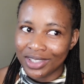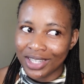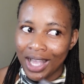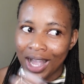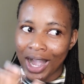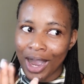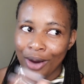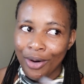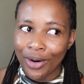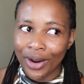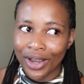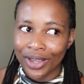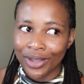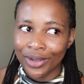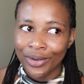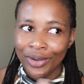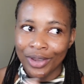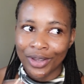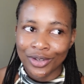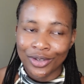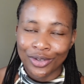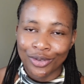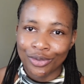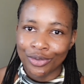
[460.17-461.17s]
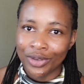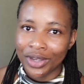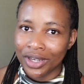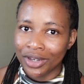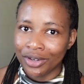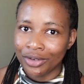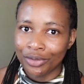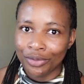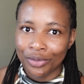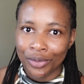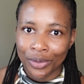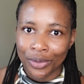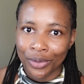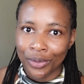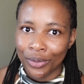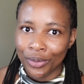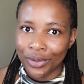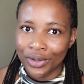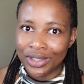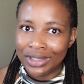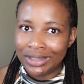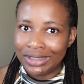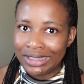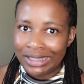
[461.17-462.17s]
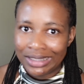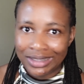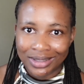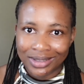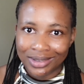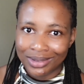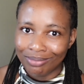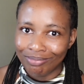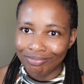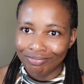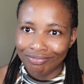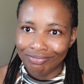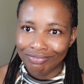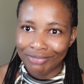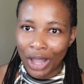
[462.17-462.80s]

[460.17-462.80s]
How are you going to fare for your needs?